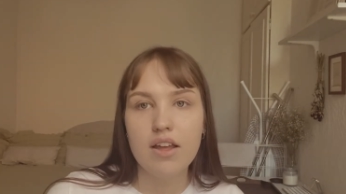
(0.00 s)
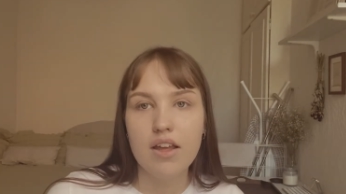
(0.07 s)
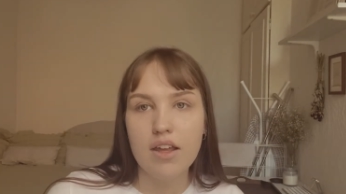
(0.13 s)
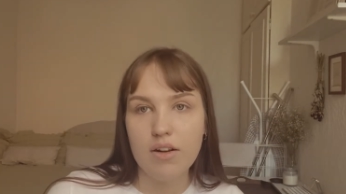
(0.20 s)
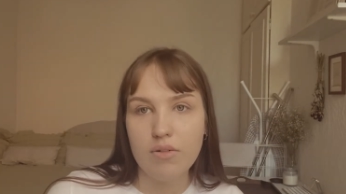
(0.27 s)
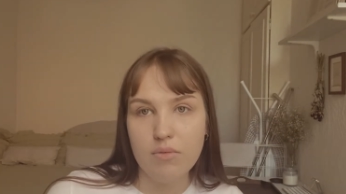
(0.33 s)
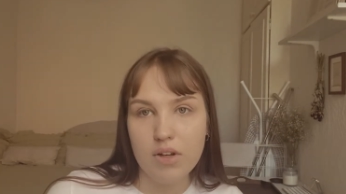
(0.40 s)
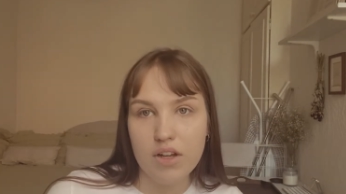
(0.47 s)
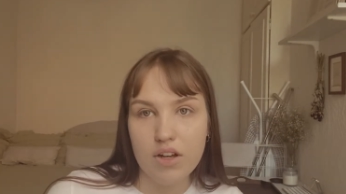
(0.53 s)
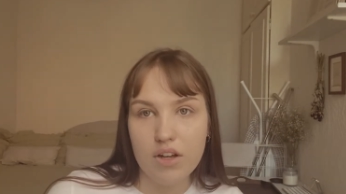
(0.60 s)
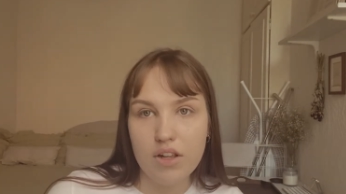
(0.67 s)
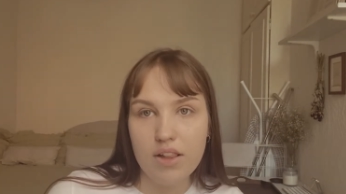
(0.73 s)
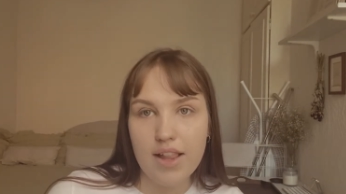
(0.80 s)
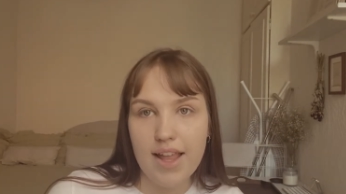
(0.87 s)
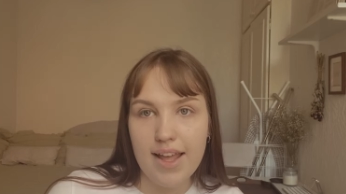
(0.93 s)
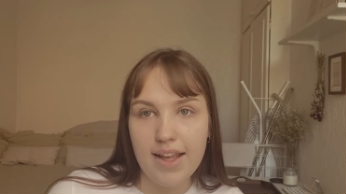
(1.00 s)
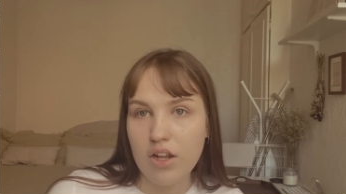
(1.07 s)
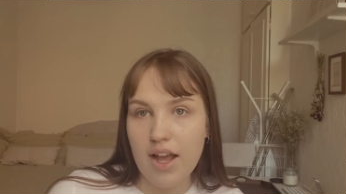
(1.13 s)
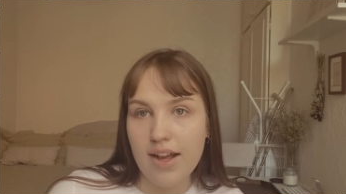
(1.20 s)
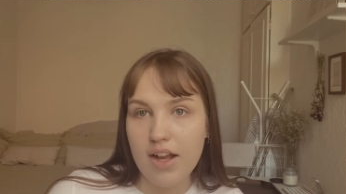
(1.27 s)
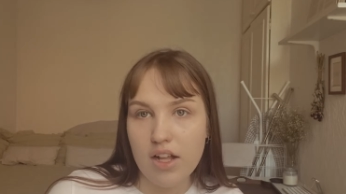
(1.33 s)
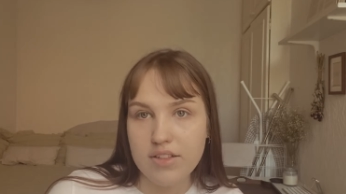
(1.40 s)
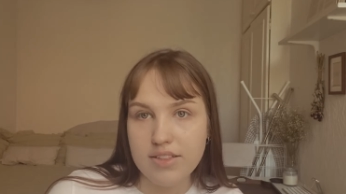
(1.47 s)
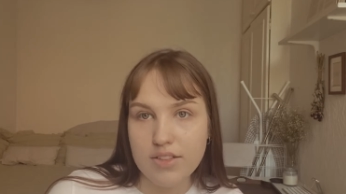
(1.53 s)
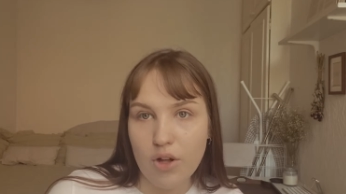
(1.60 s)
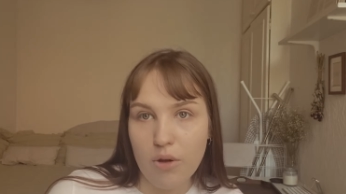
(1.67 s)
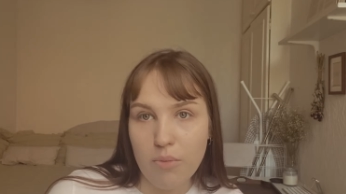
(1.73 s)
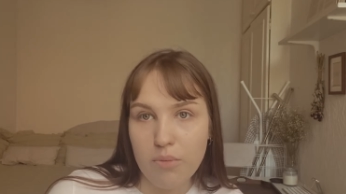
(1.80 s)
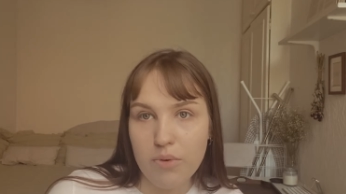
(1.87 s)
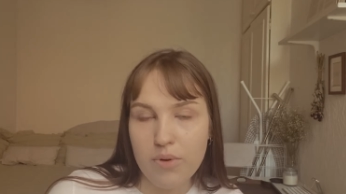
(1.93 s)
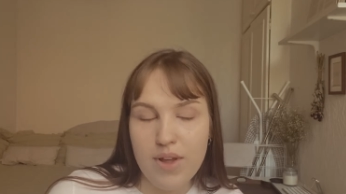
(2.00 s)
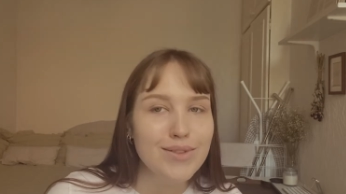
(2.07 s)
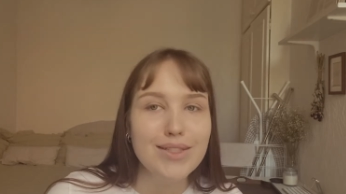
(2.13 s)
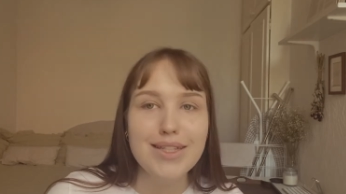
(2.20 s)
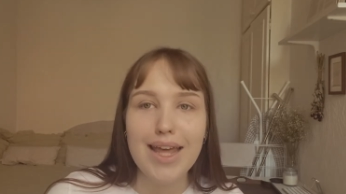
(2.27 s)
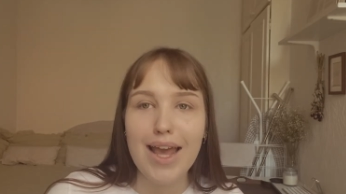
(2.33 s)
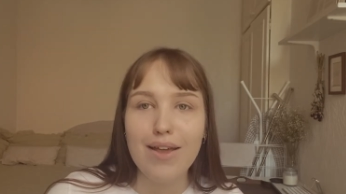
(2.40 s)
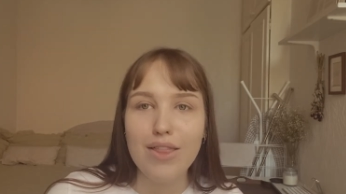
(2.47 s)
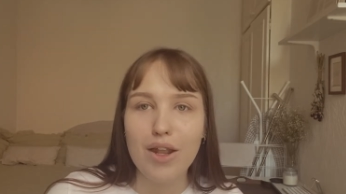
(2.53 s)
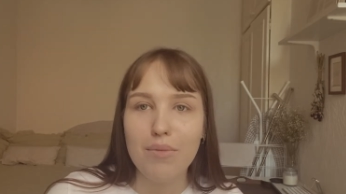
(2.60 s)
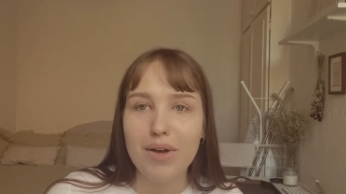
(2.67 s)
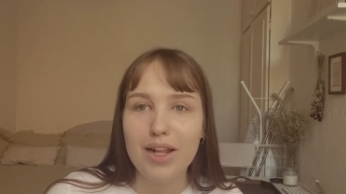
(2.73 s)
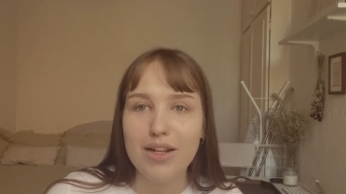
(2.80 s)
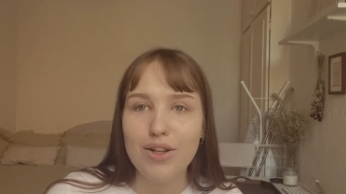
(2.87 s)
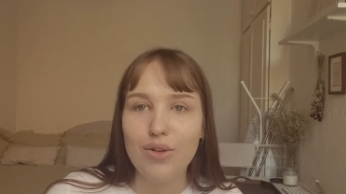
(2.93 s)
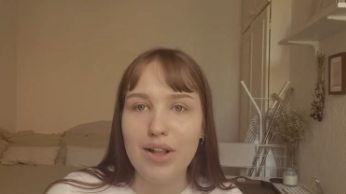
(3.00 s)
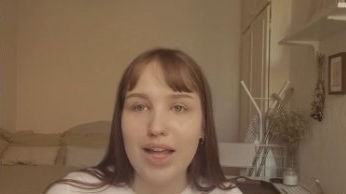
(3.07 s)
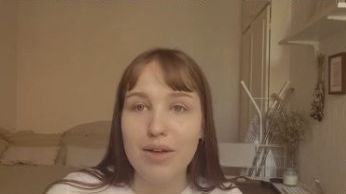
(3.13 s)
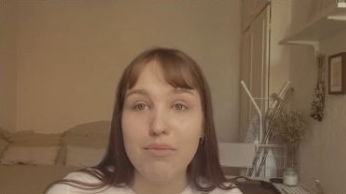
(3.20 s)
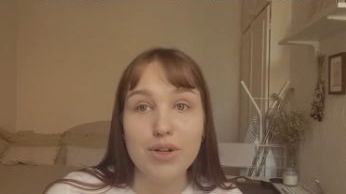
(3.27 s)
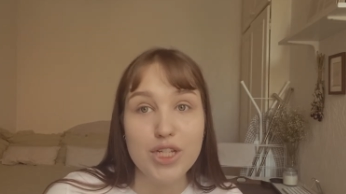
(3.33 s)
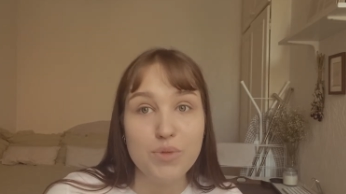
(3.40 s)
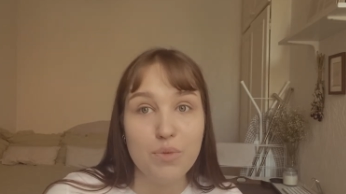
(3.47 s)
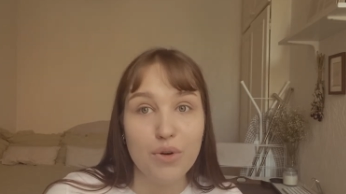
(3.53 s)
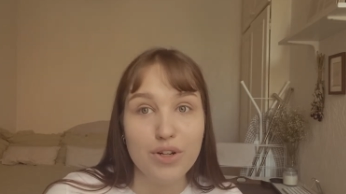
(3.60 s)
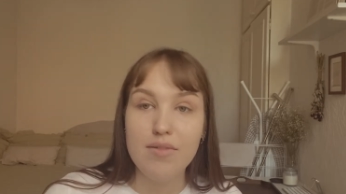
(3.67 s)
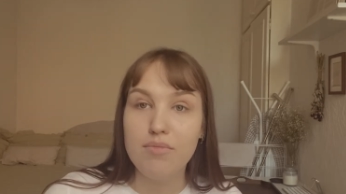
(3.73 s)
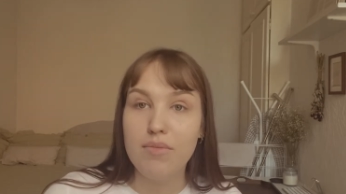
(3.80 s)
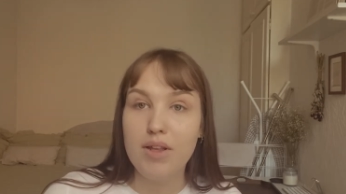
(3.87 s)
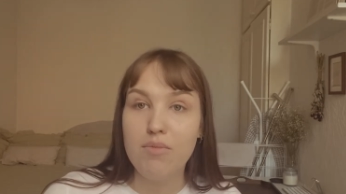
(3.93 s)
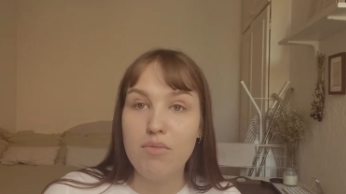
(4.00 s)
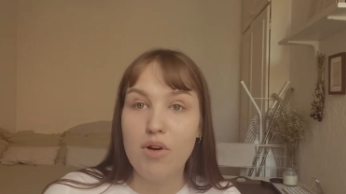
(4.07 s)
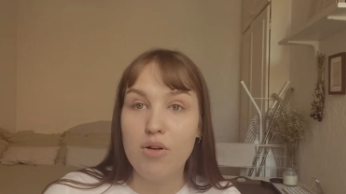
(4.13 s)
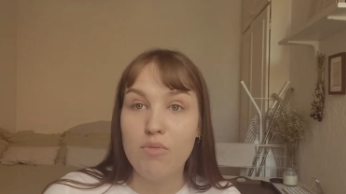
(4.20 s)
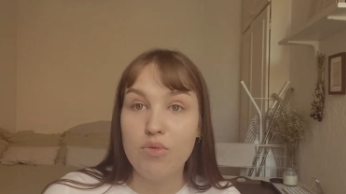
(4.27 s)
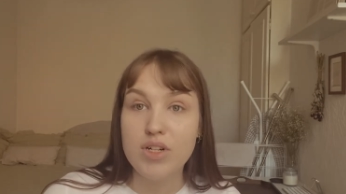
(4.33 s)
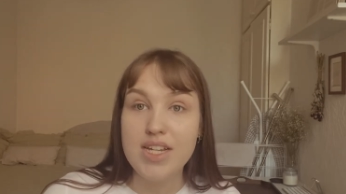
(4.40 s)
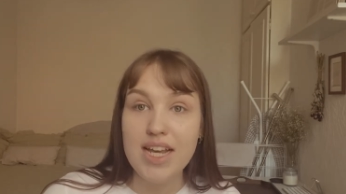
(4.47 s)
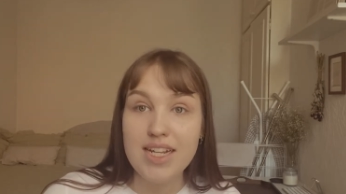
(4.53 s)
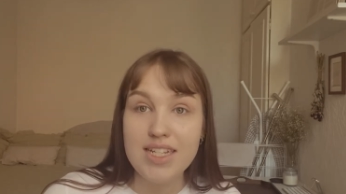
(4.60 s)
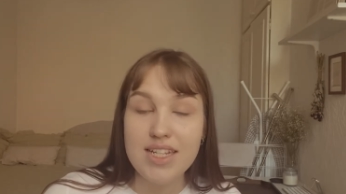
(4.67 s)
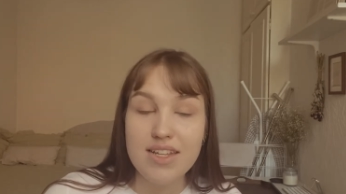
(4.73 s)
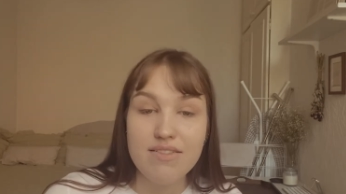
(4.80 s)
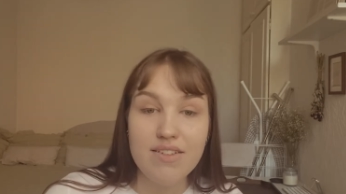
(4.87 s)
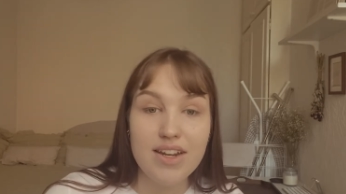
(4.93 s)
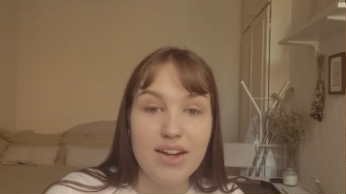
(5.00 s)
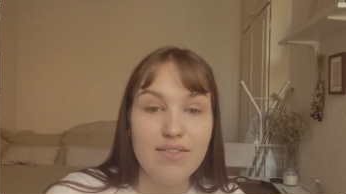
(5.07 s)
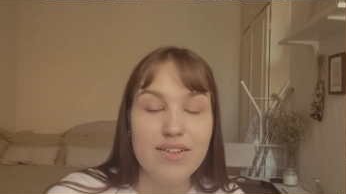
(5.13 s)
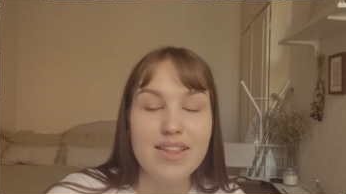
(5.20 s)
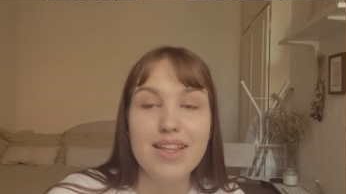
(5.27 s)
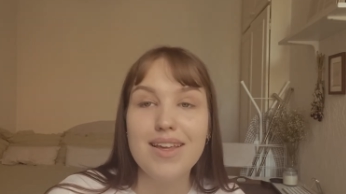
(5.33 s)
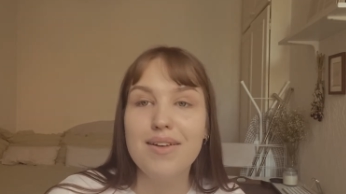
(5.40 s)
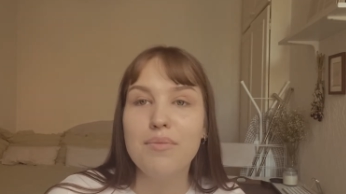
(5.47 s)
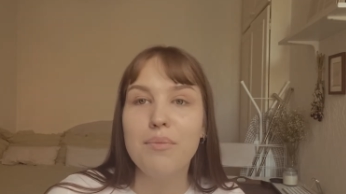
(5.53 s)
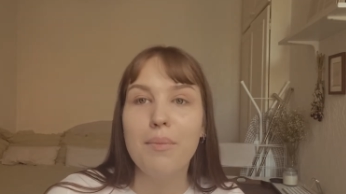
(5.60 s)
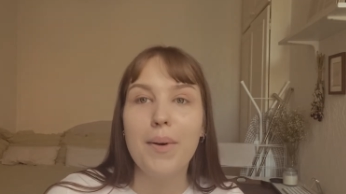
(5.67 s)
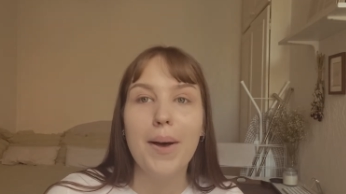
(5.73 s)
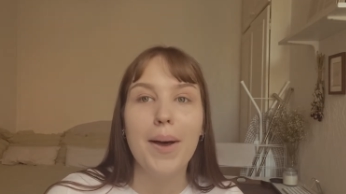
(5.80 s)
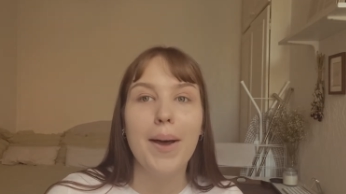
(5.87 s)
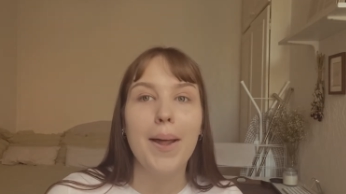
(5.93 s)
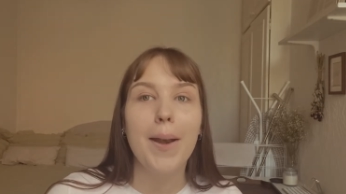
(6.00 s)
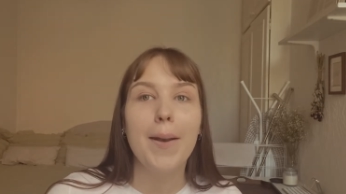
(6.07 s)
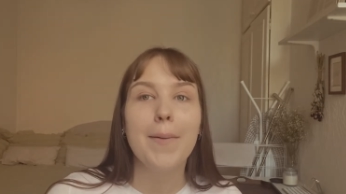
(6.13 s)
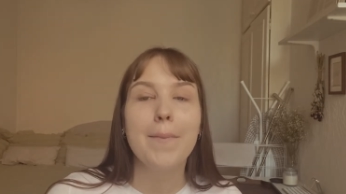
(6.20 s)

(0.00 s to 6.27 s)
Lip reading: And oh my god, like I can't stop. Today I thought I'm gonna do like much more, be more productive and everything, but